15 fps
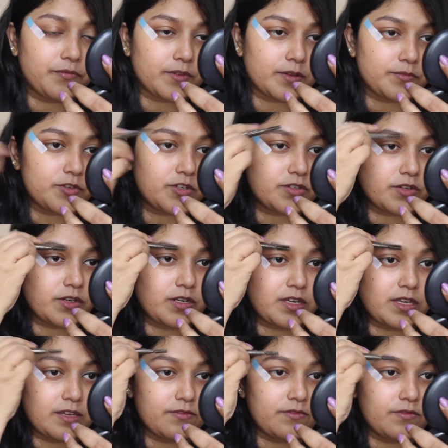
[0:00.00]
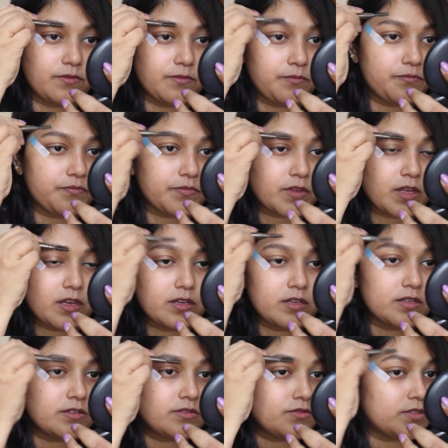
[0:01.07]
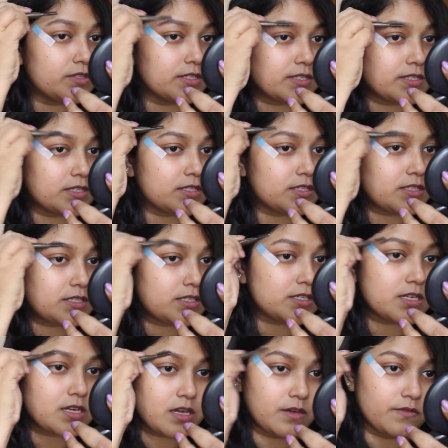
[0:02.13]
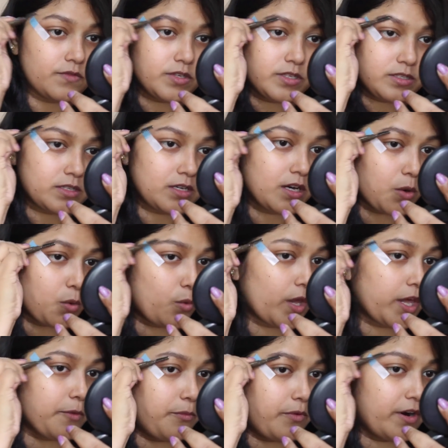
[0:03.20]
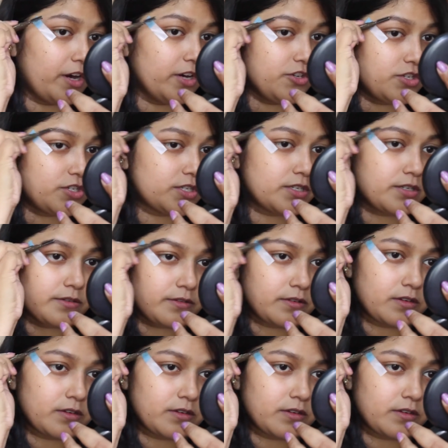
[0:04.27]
I'm just going to keep this with brush.